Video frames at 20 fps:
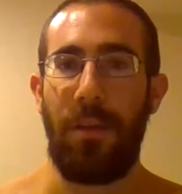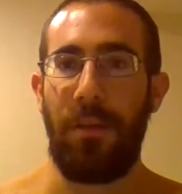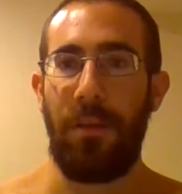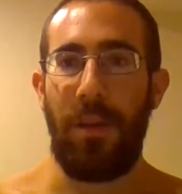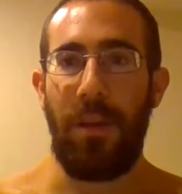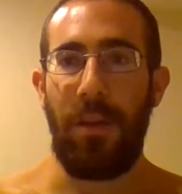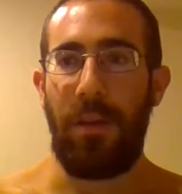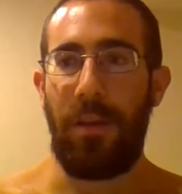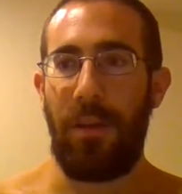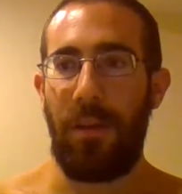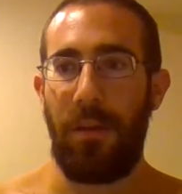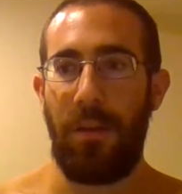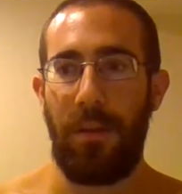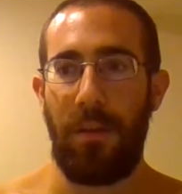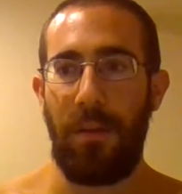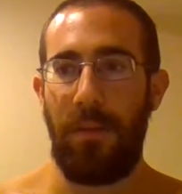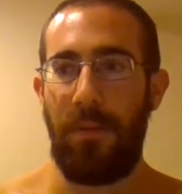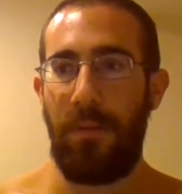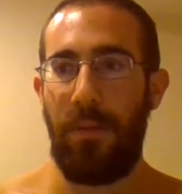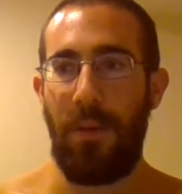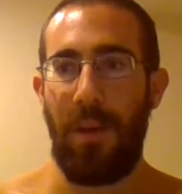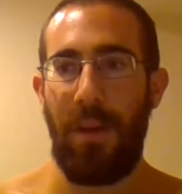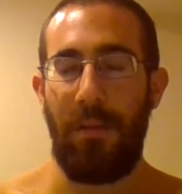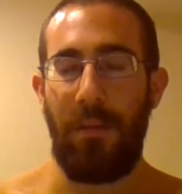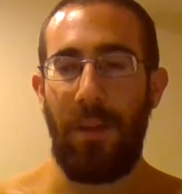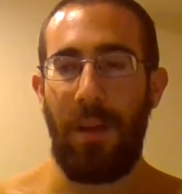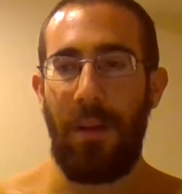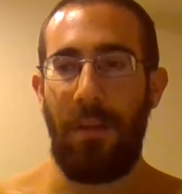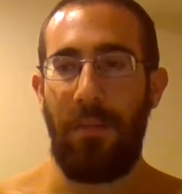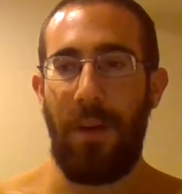like if you have a
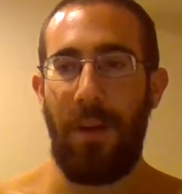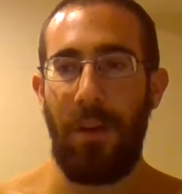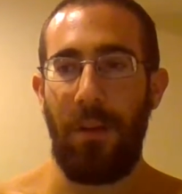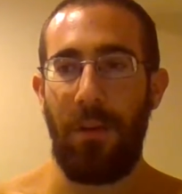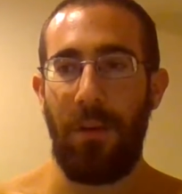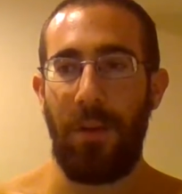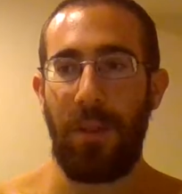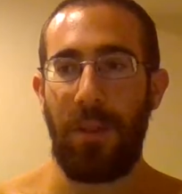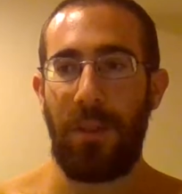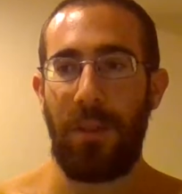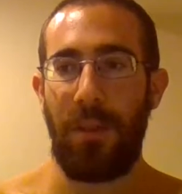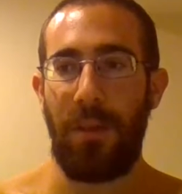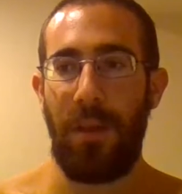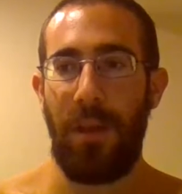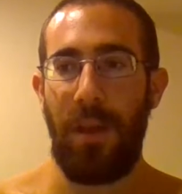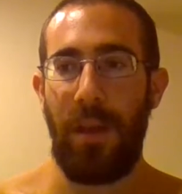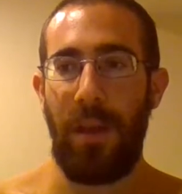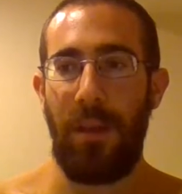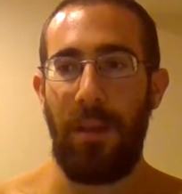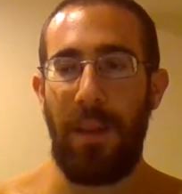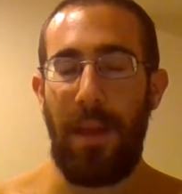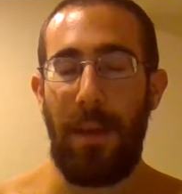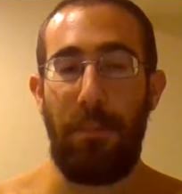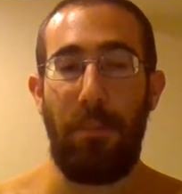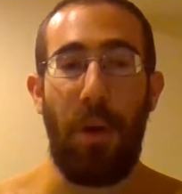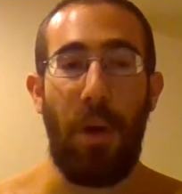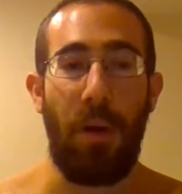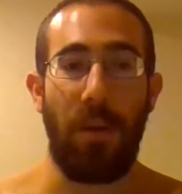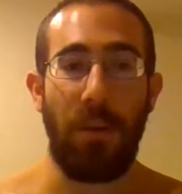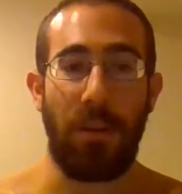lot of followers and that
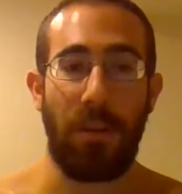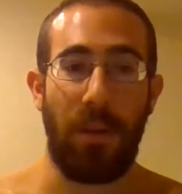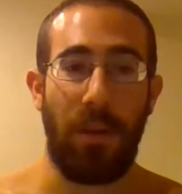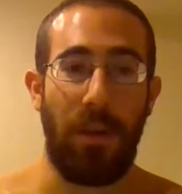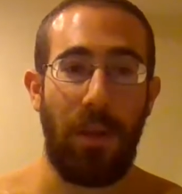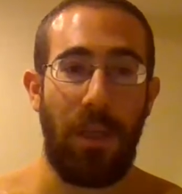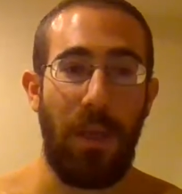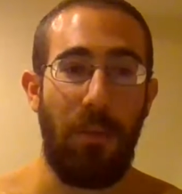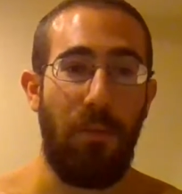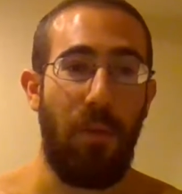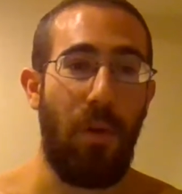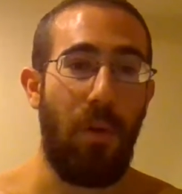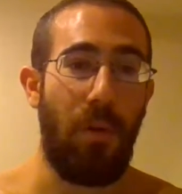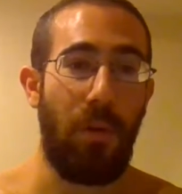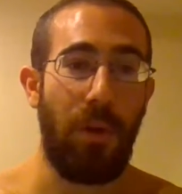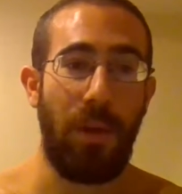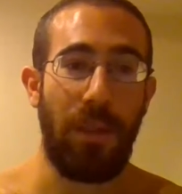ball's going to keep rolling,